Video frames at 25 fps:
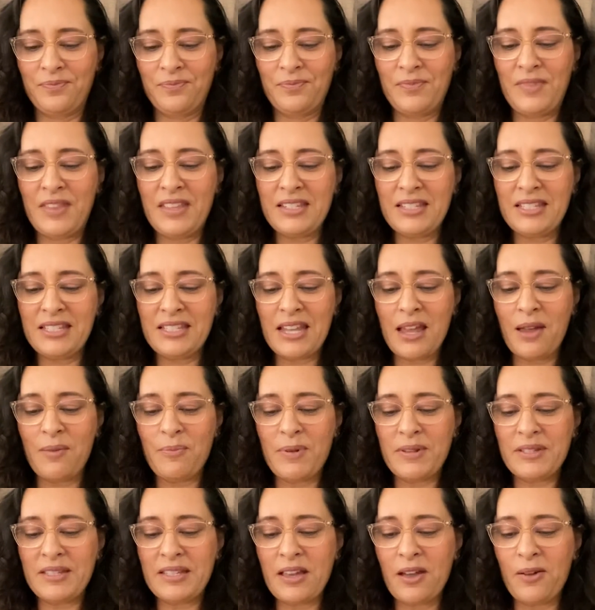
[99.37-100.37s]
This step
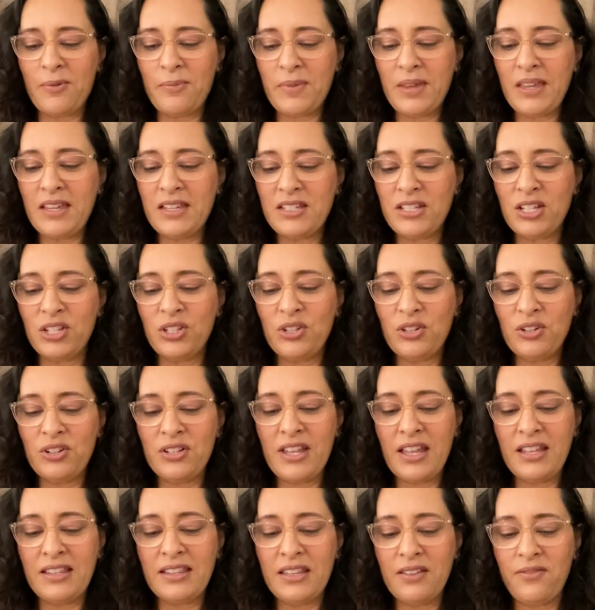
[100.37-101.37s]
has helped me to learn
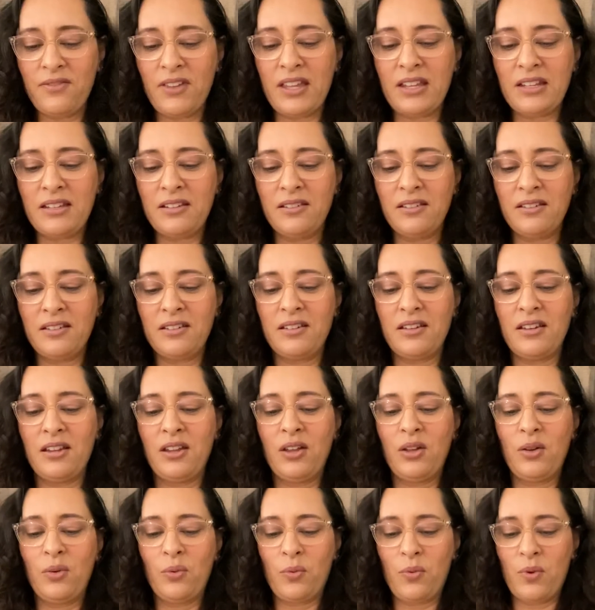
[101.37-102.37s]
that living
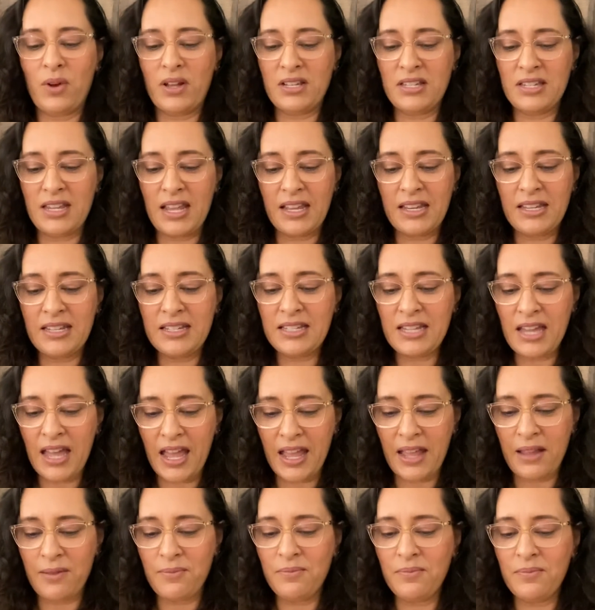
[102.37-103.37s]
one day at a
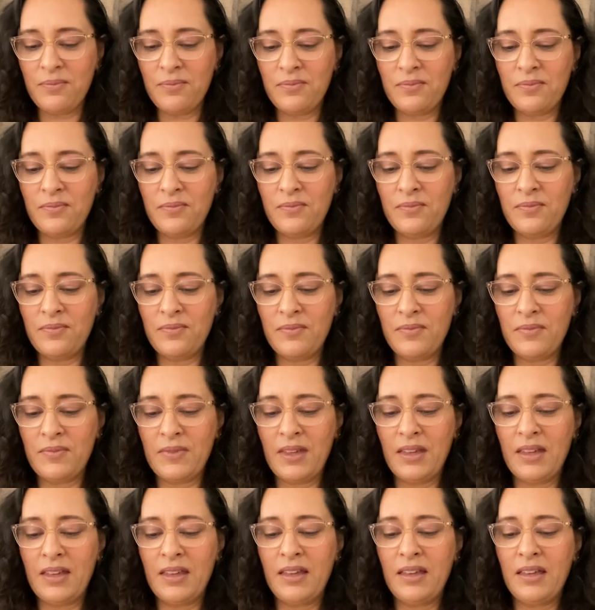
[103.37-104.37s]
time
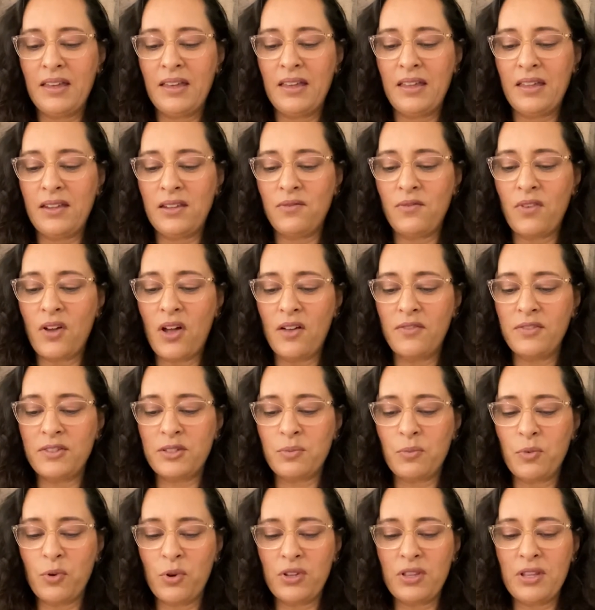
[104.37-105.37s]
involves
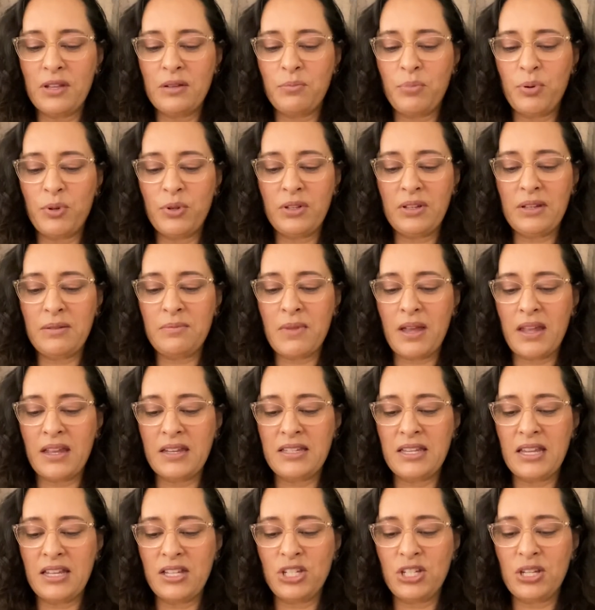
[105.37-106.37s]
more than pulling my
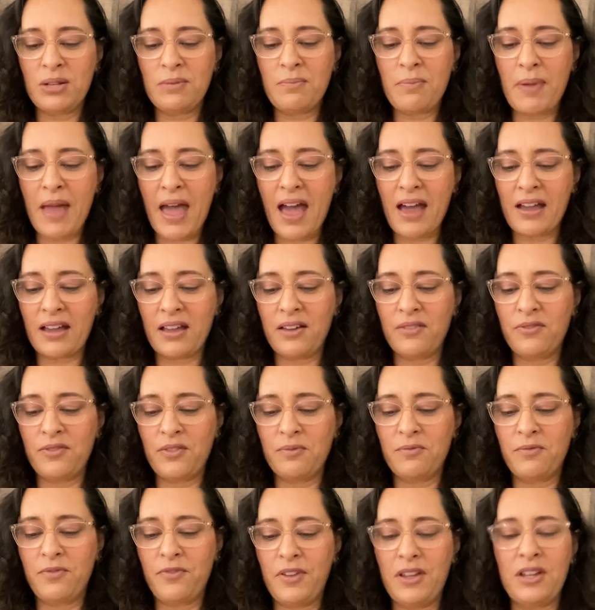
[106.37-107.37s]
attention back
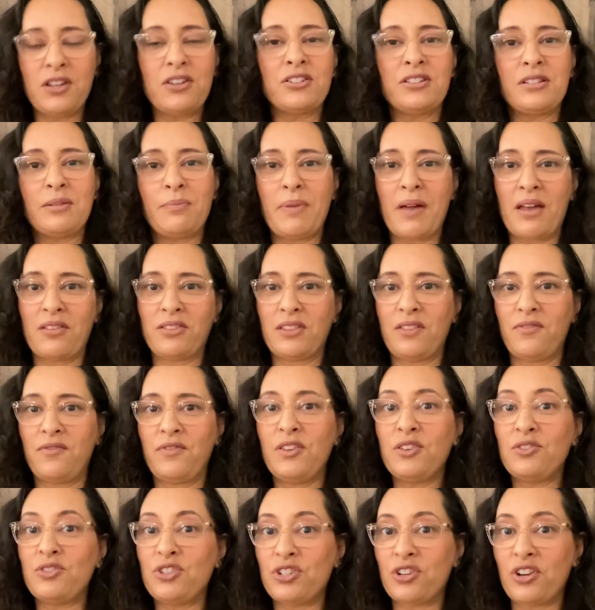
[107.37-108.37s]
from fears about the
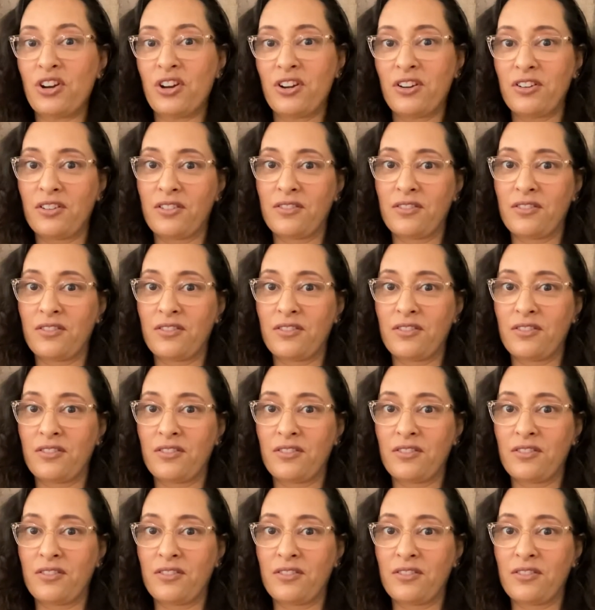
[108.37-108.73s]
future.